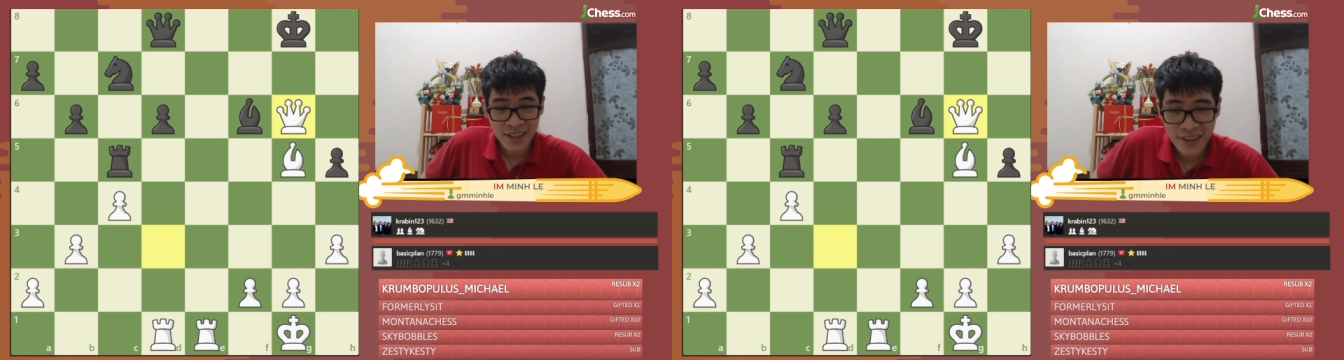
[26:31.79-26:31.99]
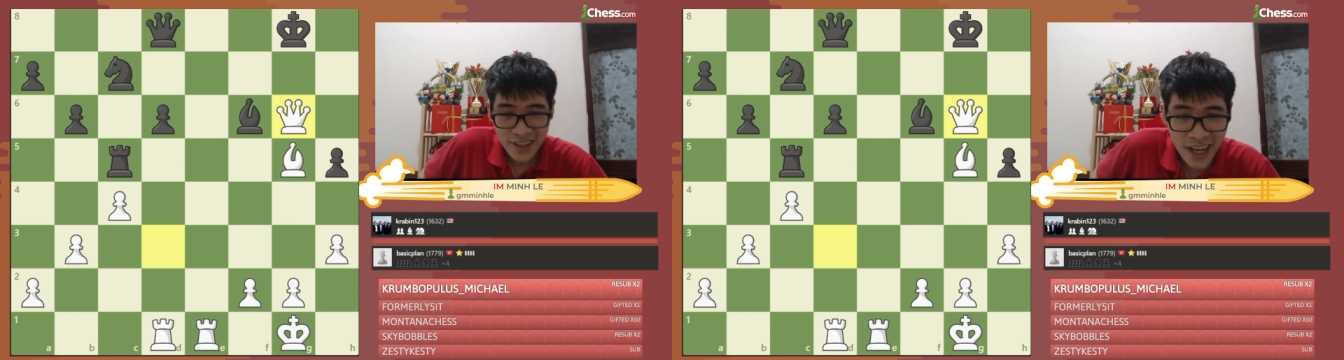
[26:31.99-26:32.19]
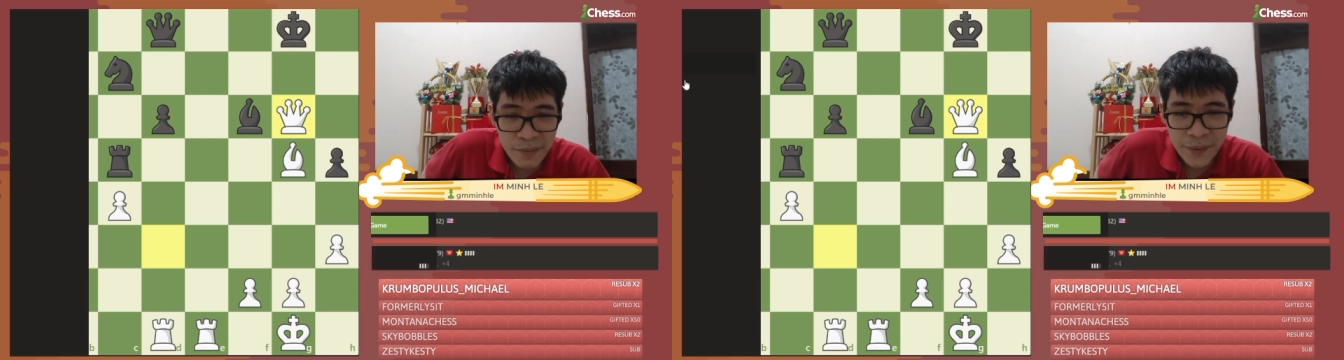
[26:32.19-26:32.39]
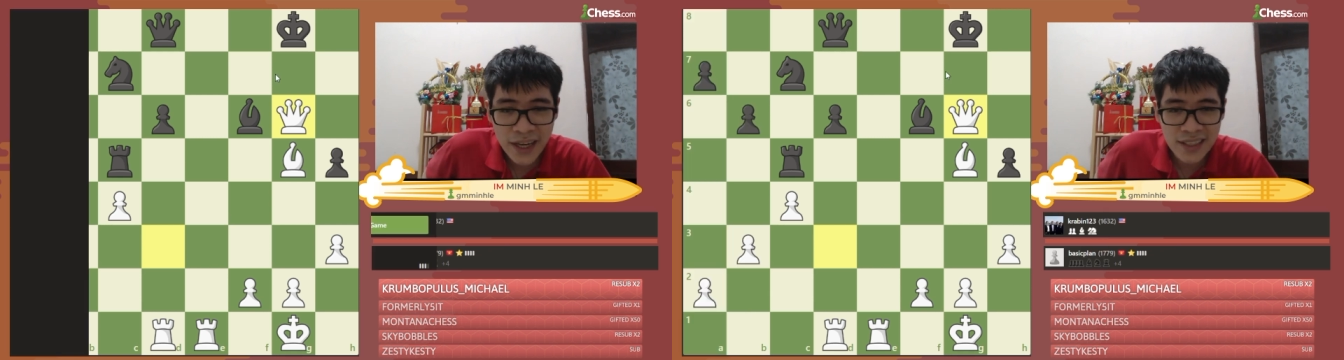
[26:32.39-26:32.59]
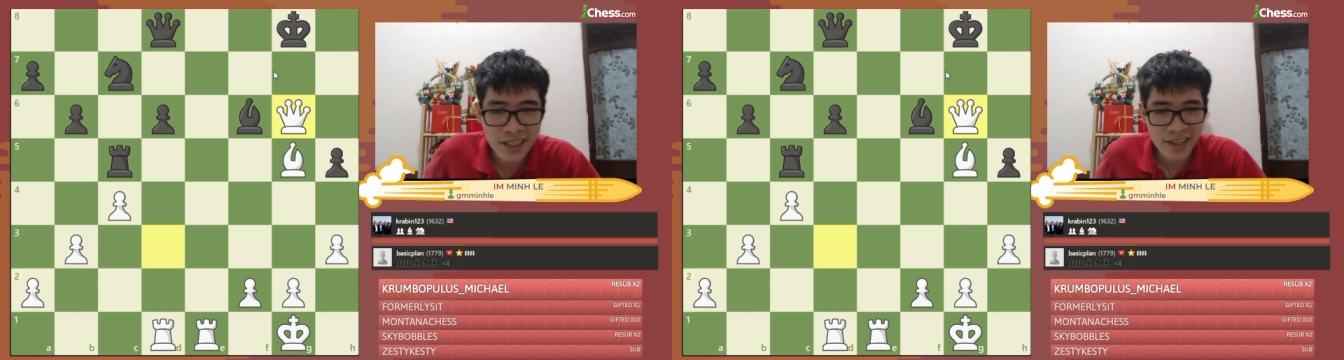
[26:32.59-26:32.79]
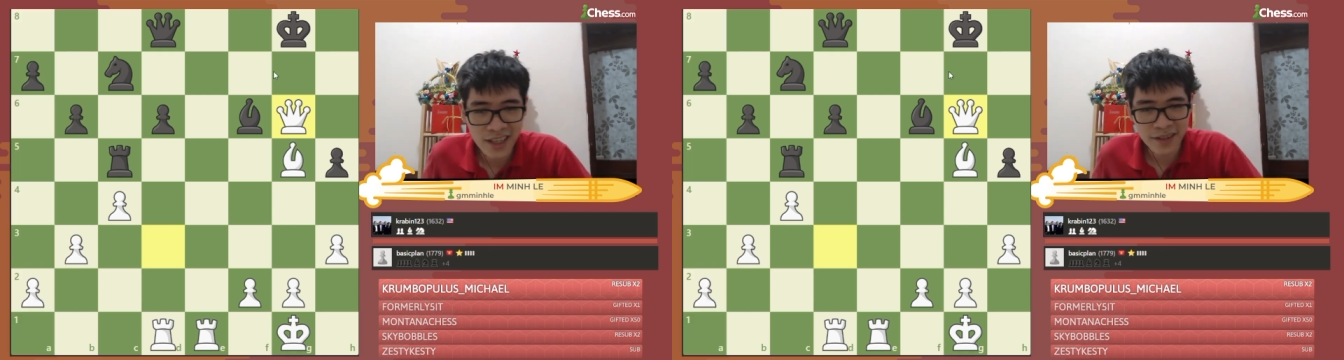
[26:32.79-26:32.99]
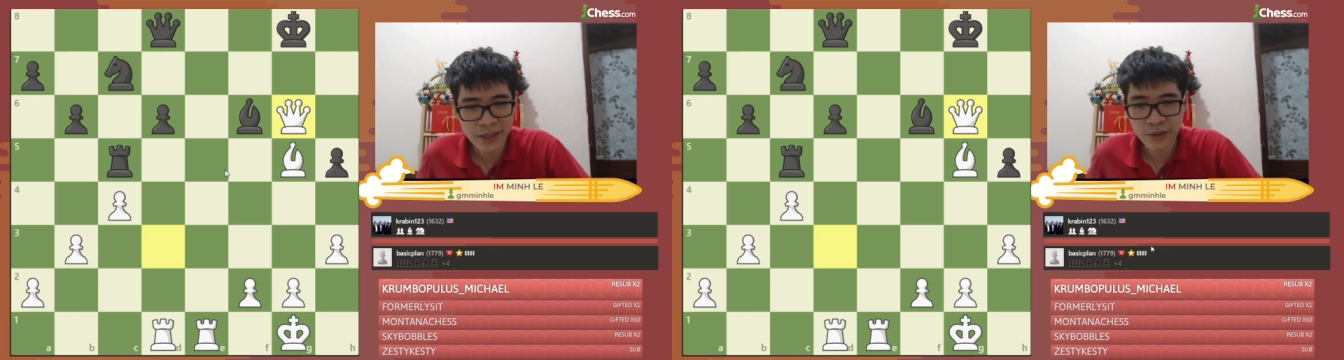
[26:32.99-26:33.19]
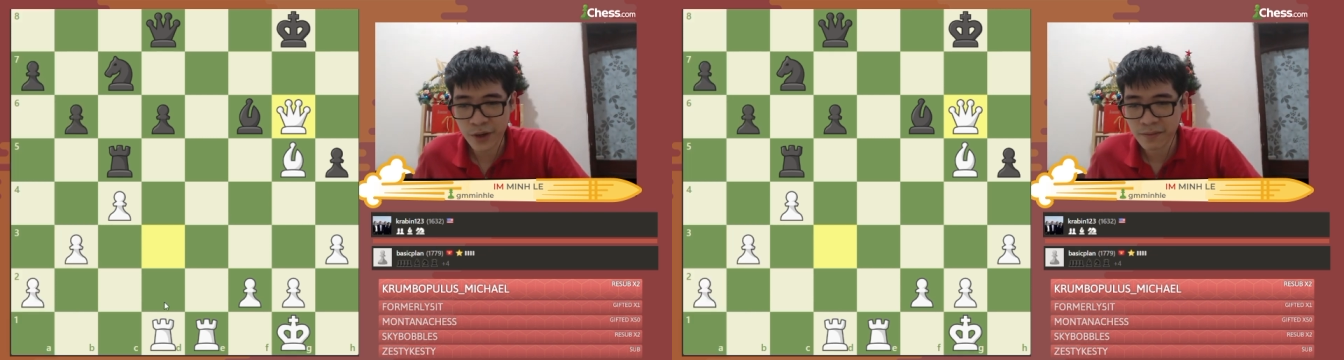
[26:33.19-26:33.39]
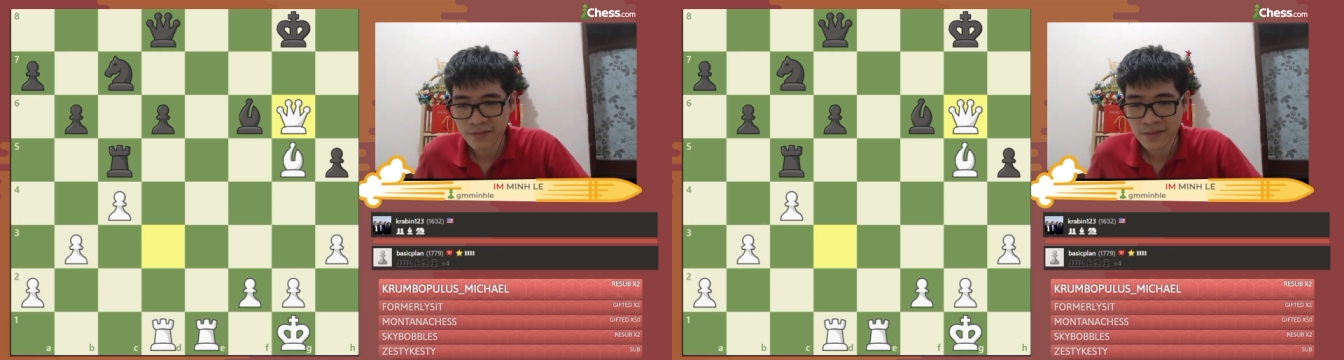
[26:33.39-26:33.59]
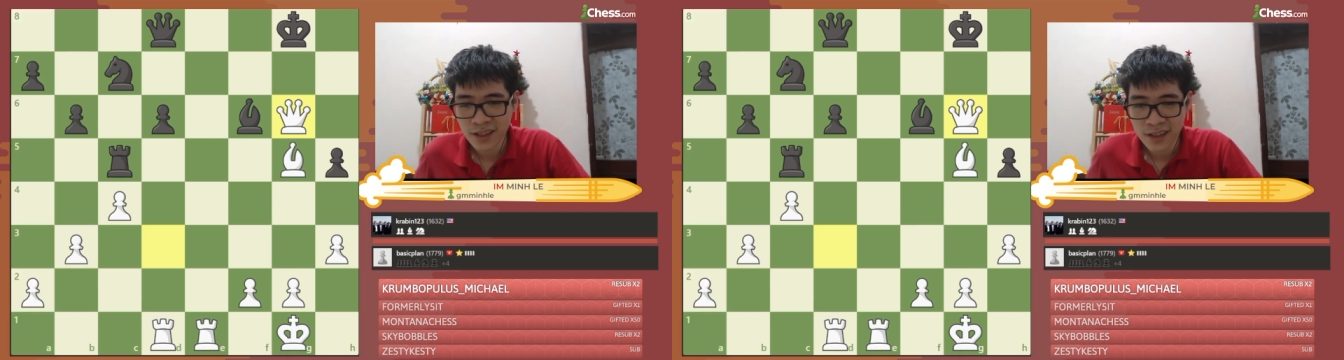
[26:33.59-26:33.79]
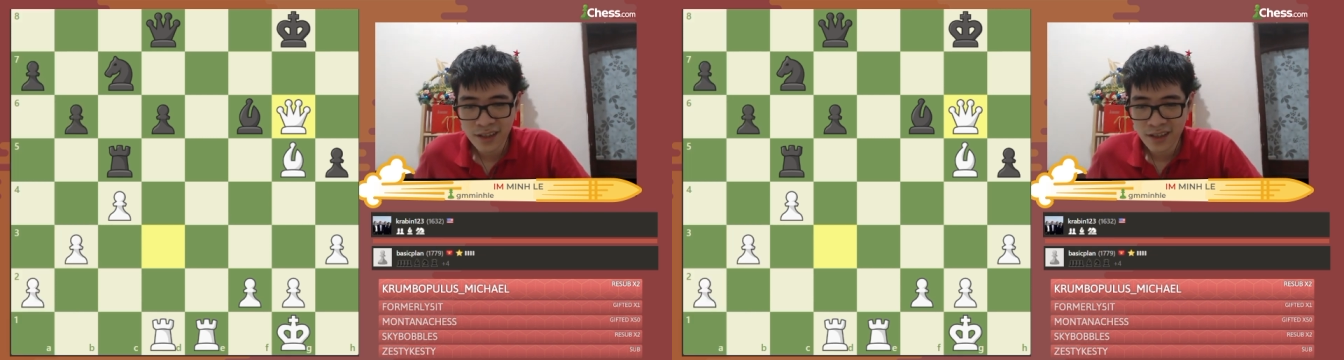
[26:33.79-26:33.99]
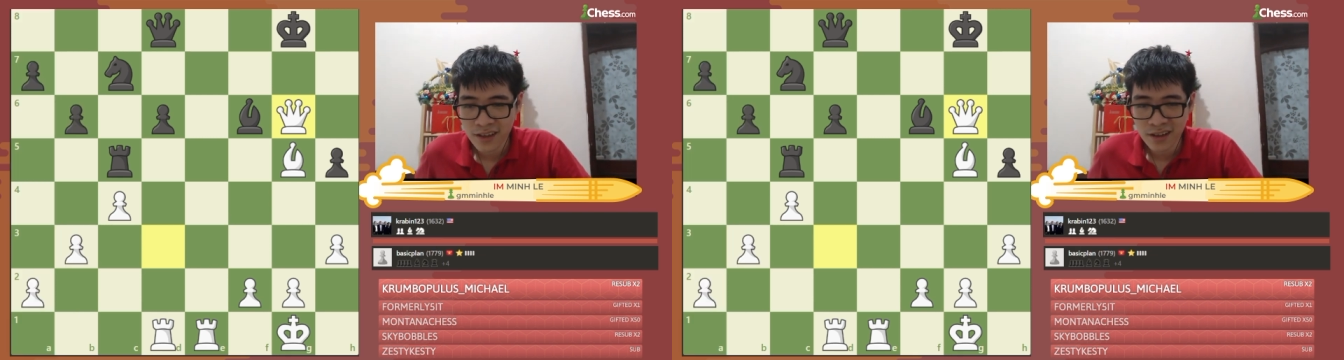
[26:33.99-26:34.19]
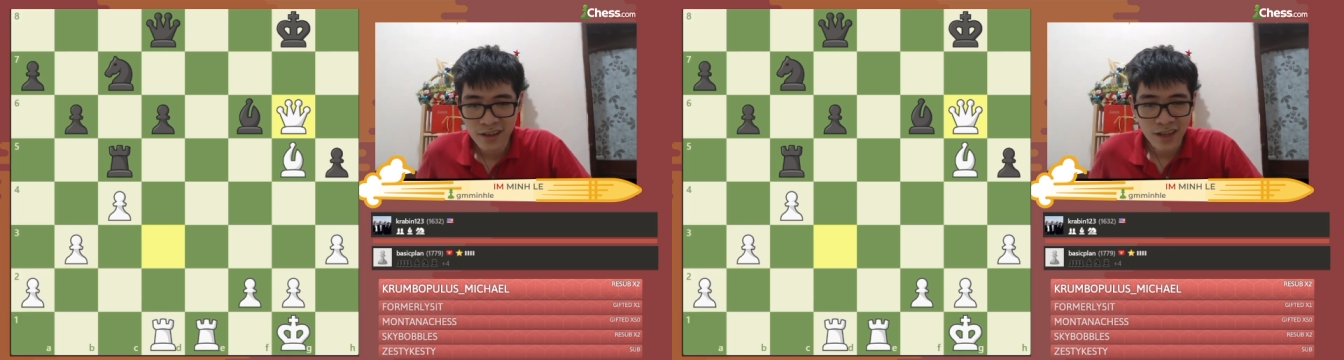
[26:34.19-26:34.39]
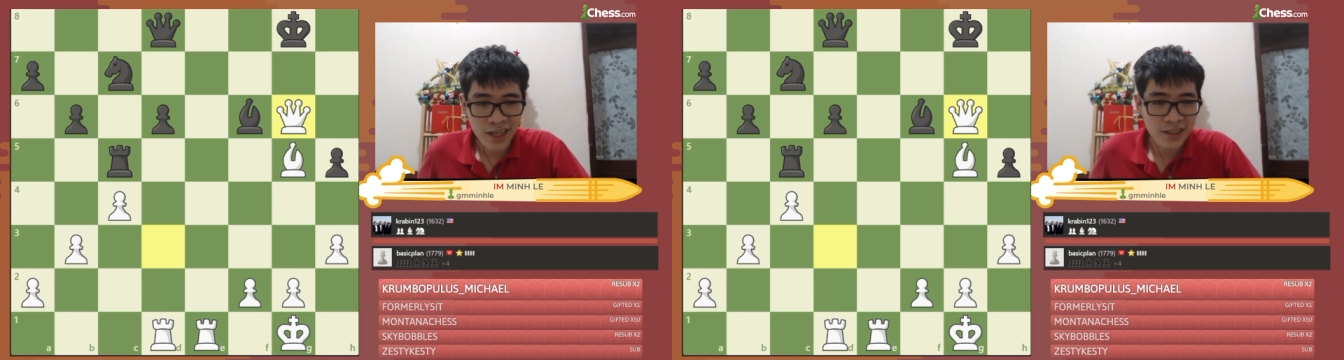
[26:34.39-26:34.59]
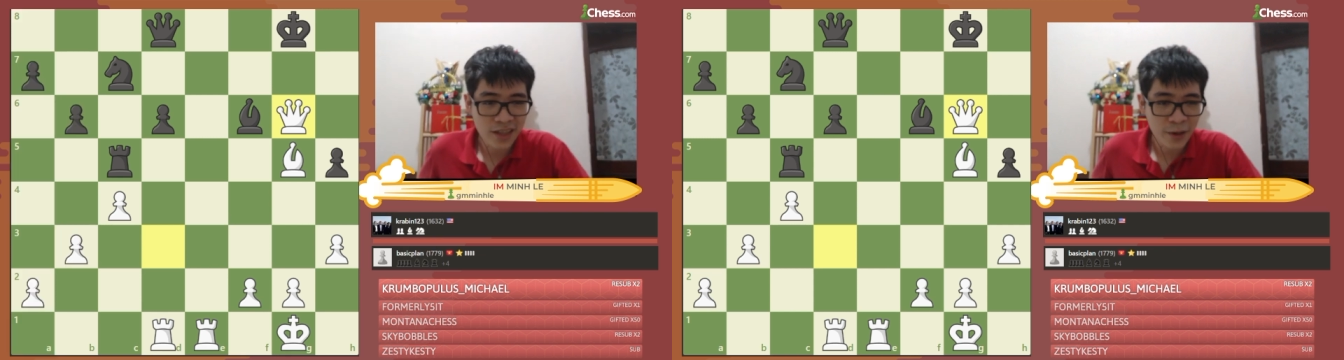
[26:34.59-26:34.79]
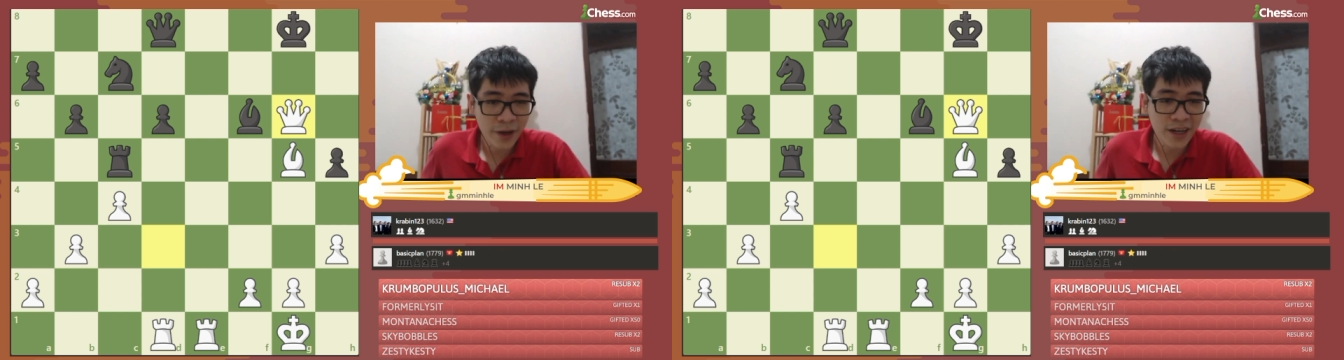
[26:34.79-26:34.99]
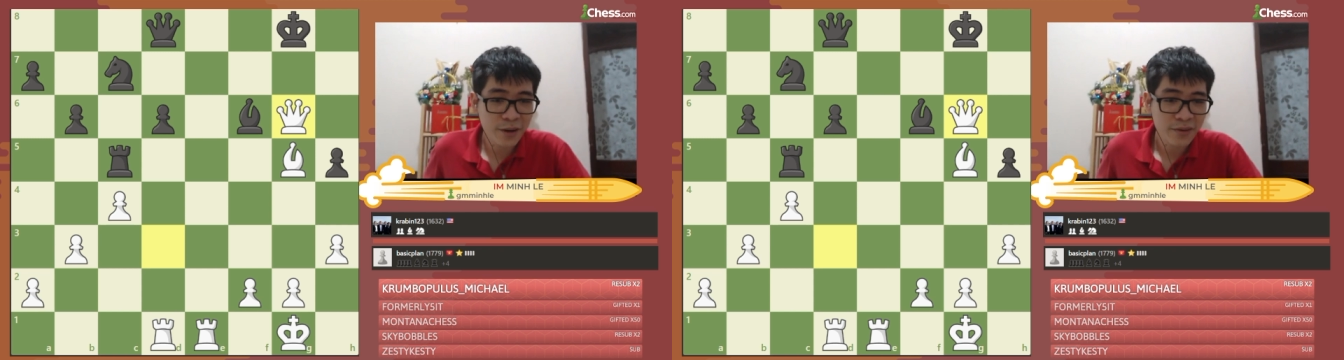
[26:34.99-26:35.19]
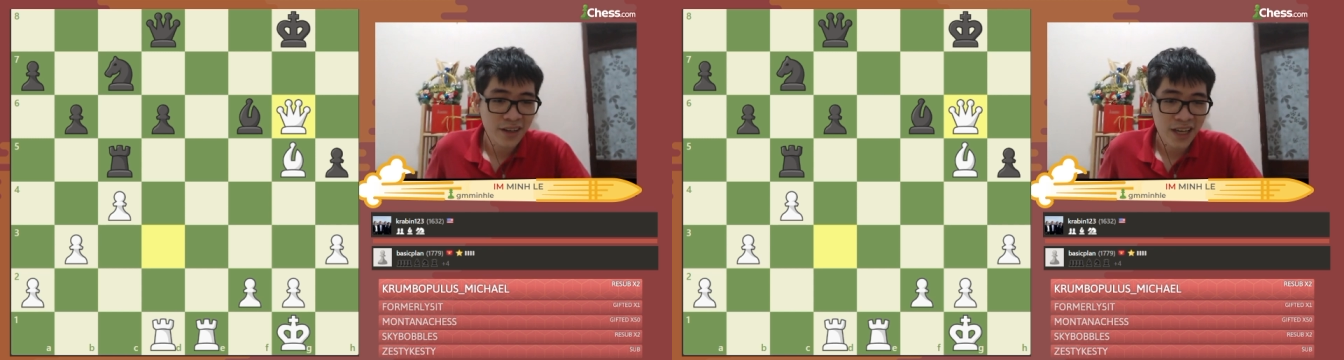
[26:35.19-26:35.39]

Yeah, maybe he's in my stream. I need to go right now.